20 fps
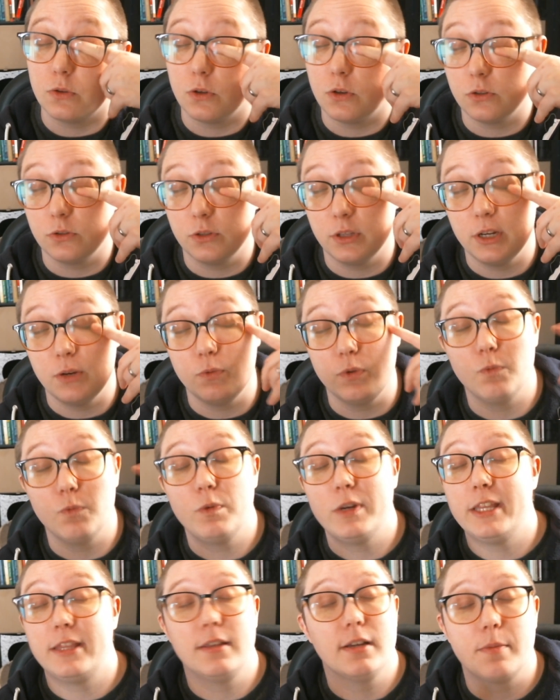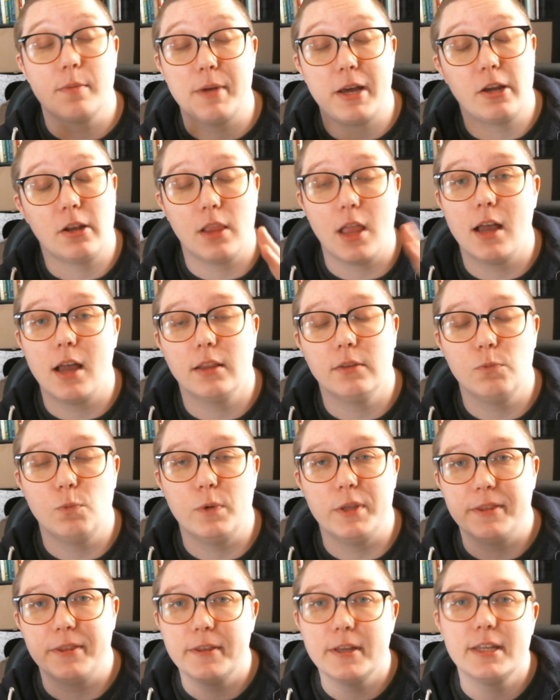the thing that we think about a lot
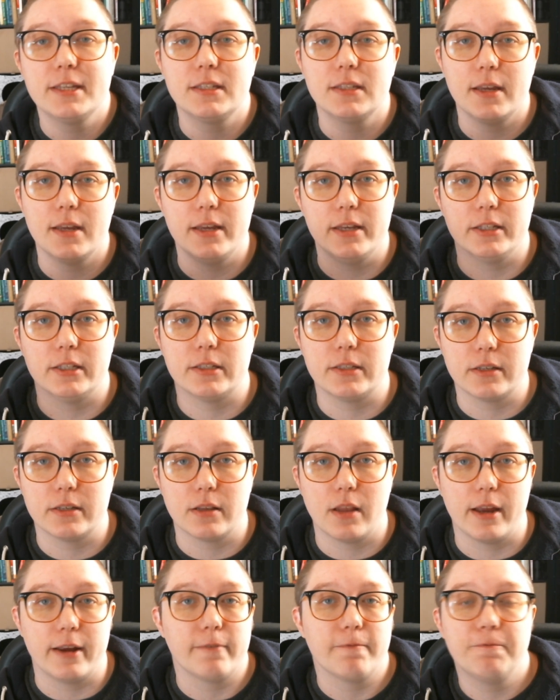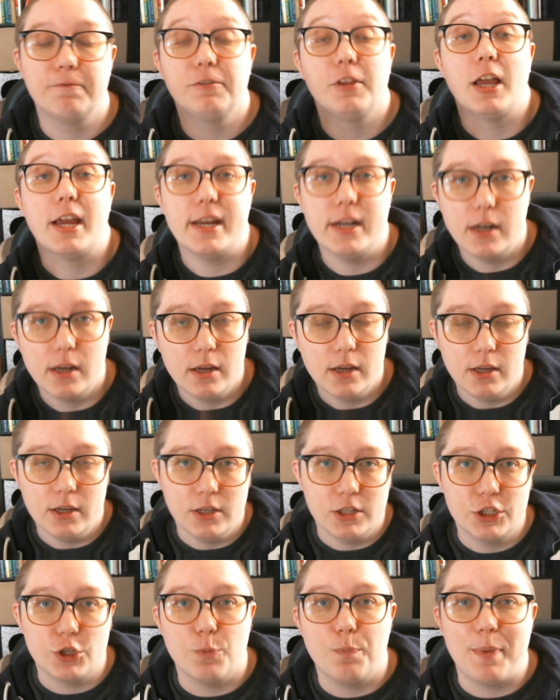with this is like flight.
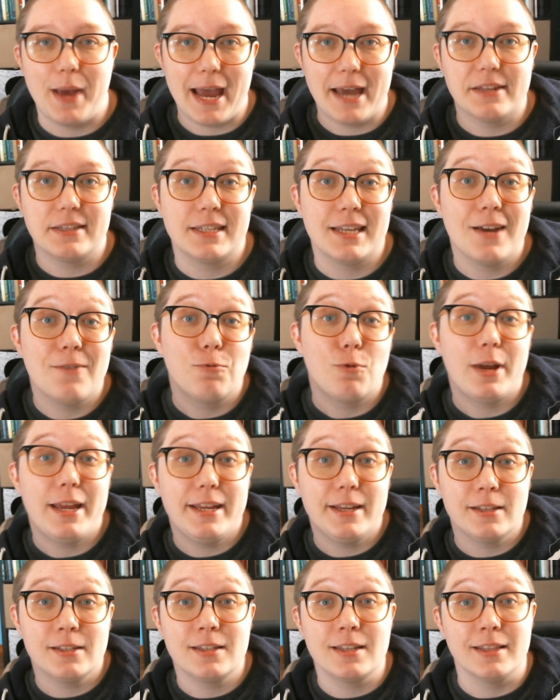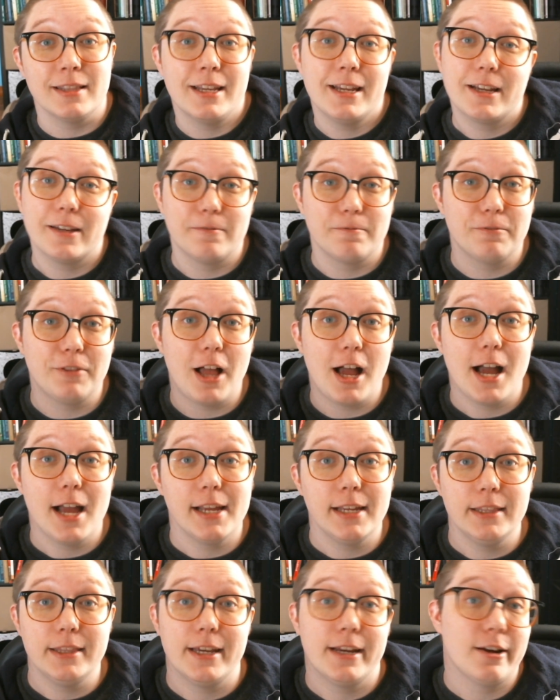So bats have wings and they can fly
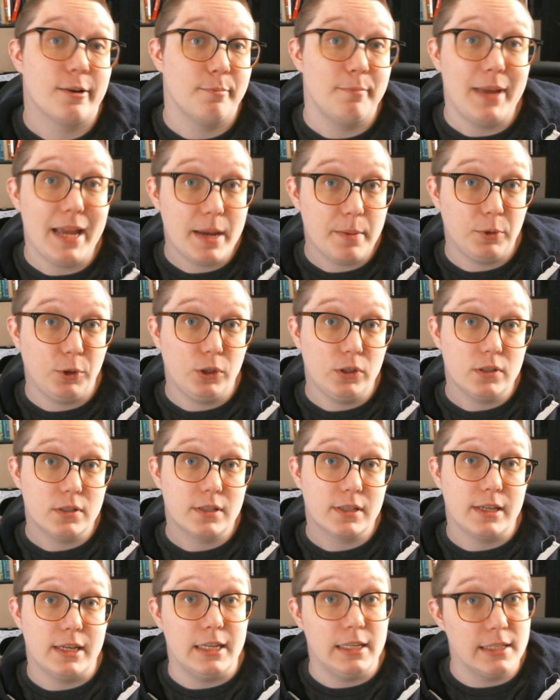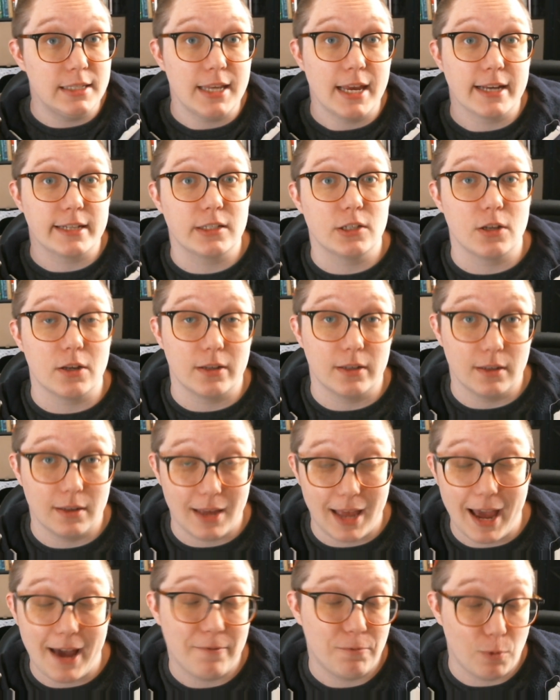and they are mammals. Insects
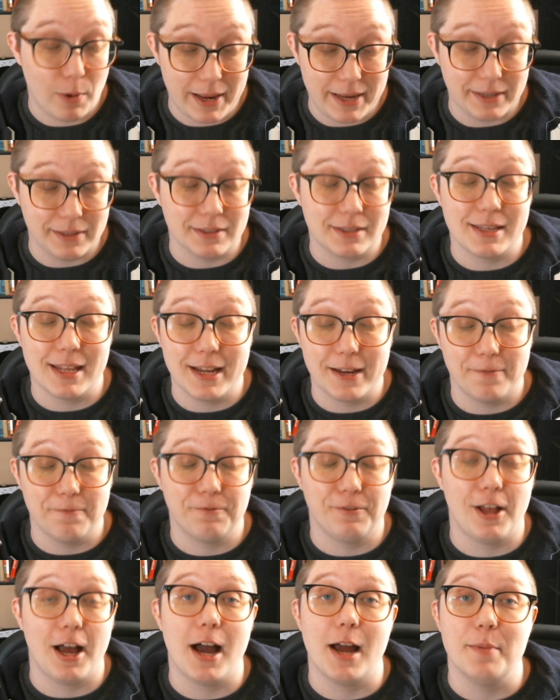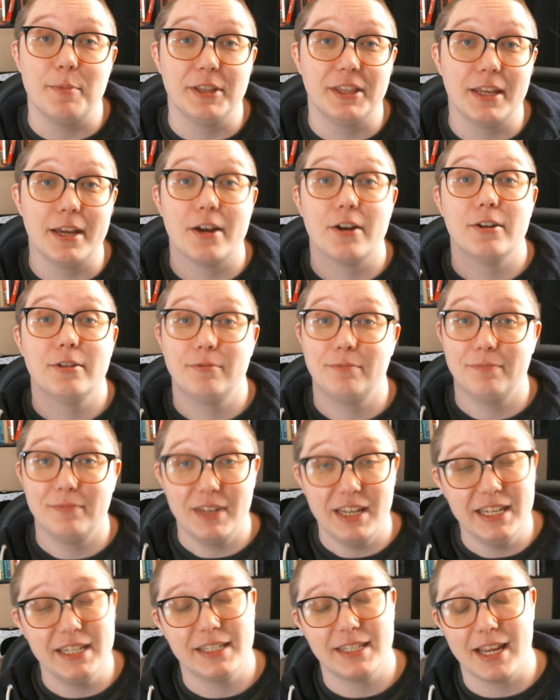have wings, they can fly, but they are
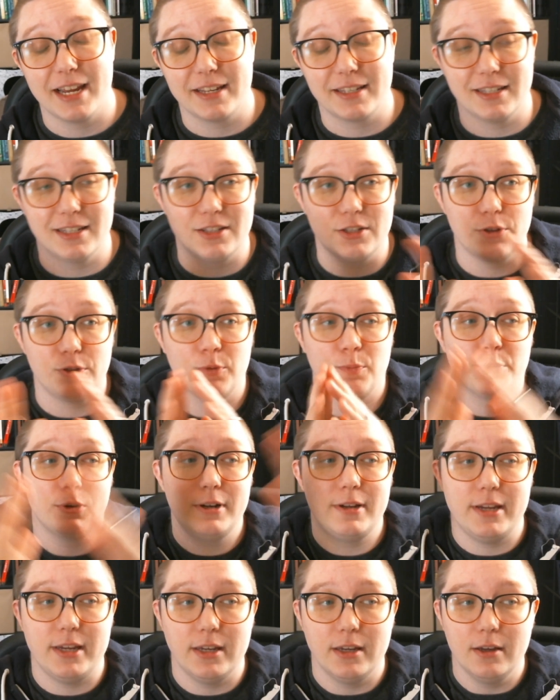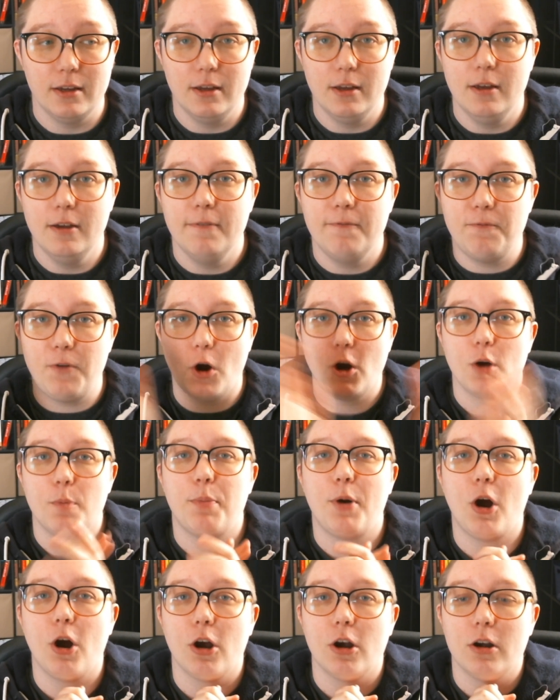insects. And so they're pretty far
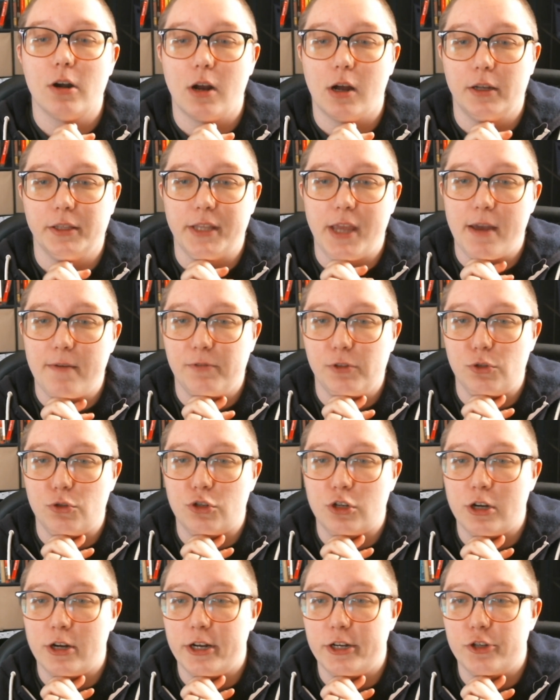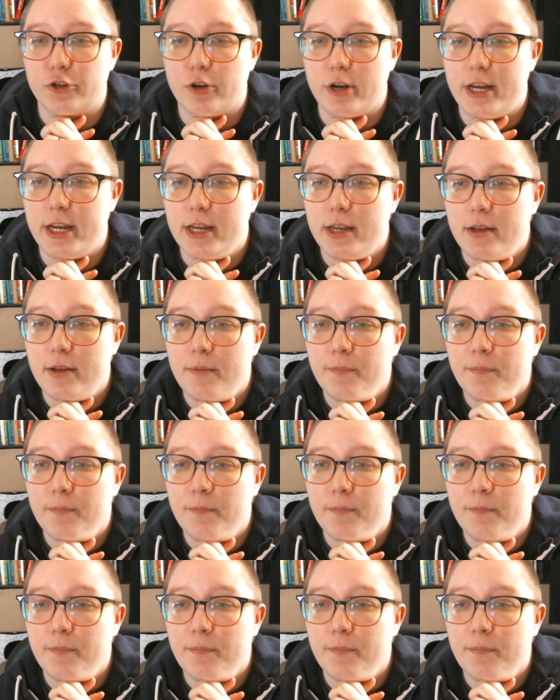apart on the evolutionary tree.